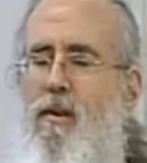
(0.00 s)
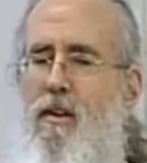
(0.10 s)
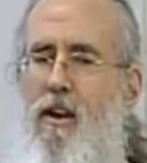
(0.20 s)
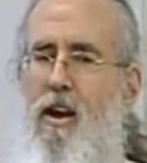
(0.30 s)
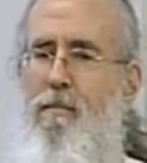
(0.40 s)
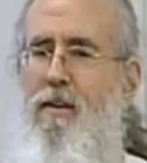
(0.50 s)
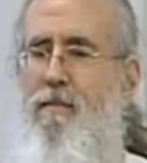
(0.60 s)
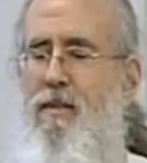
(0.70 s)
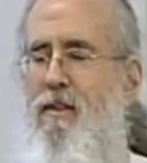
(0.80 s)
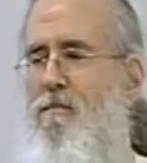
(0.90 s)
an
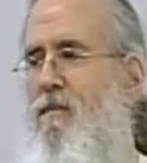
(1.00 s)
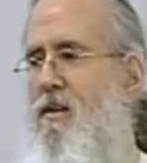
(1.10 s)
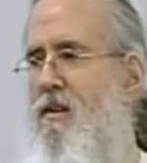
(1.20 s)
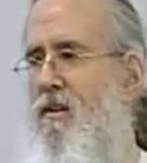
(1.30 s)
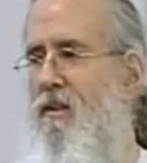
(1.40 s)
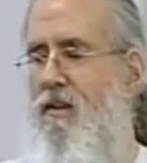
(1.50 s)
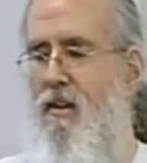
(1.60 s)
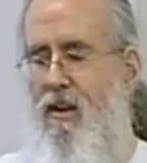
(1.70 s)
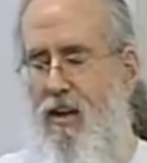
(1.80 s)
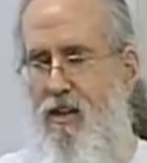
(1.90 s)
omnipotent being
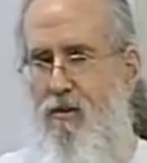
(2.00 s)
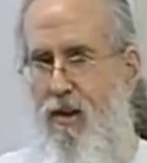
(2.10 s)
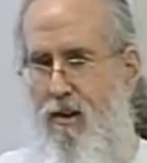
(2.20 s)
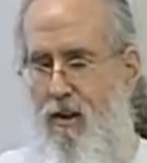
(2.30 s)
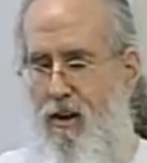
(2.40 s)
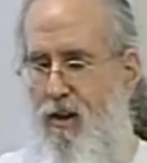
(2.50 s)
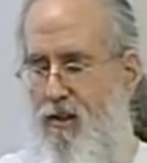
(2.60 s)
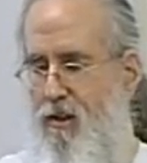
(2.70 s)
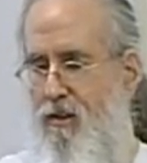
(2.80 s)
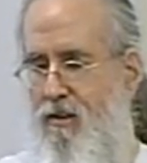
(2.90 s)
and you had all
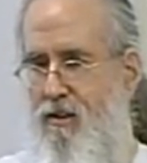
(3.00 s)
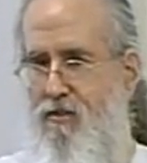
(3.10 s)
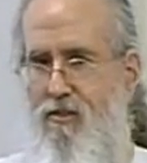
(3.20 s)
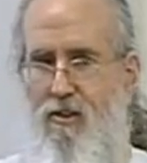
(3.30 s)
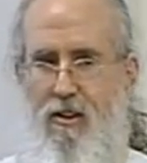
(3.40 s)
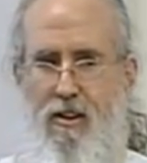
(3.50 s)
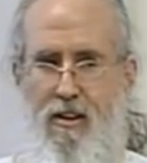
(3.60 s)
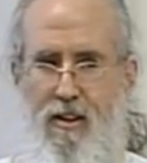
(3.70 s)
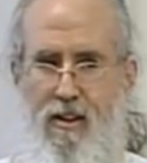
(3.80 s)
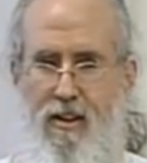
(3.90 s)
knowledge,
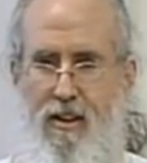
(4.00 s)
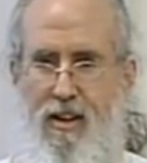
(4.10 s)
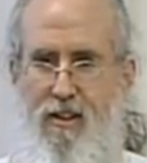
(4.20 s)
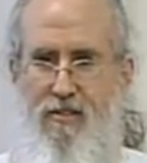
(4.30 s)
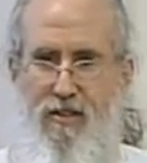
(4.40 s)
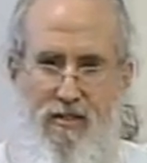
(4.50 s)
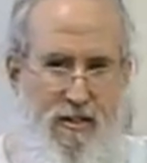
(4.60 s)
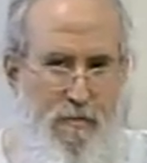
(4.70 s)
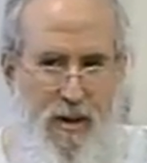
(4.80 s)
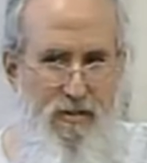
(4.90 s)
is this
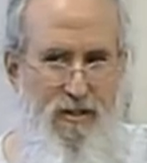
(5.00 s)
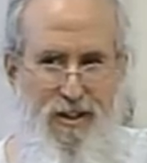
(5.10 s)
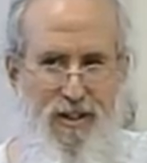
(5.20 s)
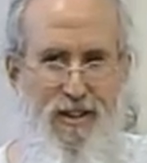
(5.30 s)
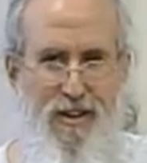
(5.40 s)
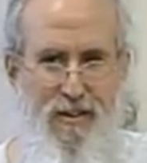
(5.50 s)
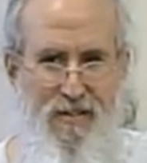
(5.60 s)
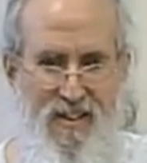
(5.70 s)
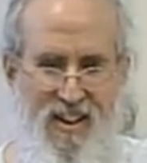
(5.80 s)
the best you could do?